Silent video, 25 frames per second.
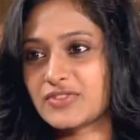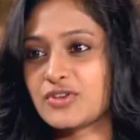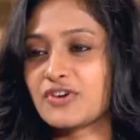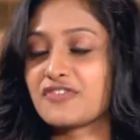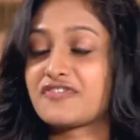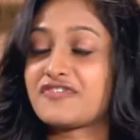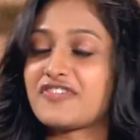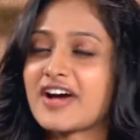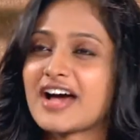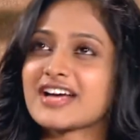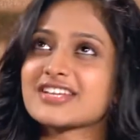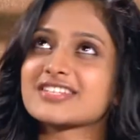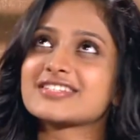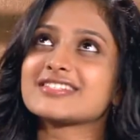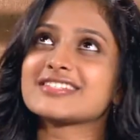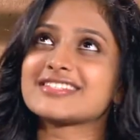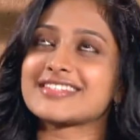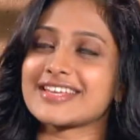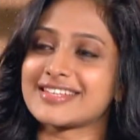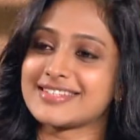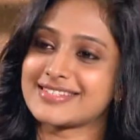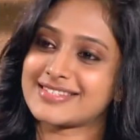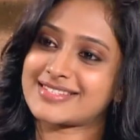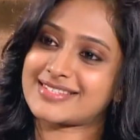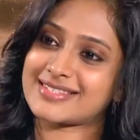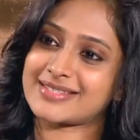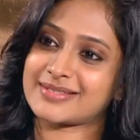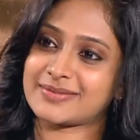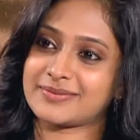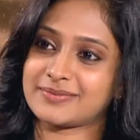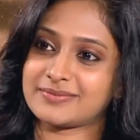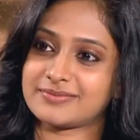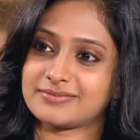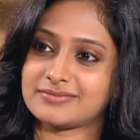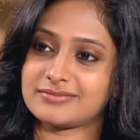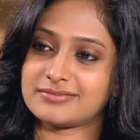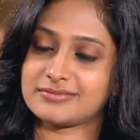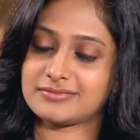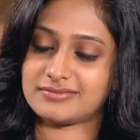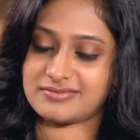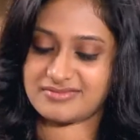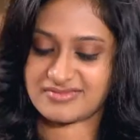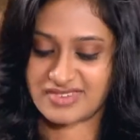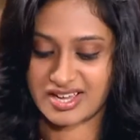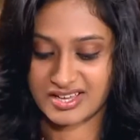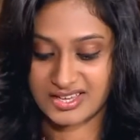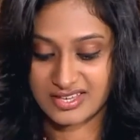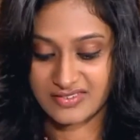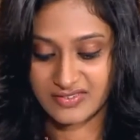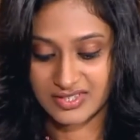Your fashion sense.
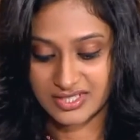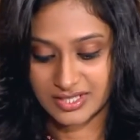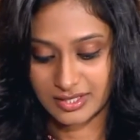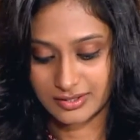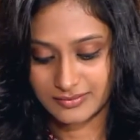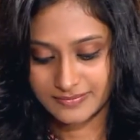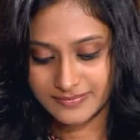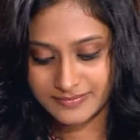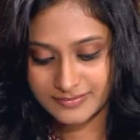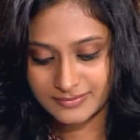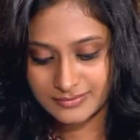I give it 10.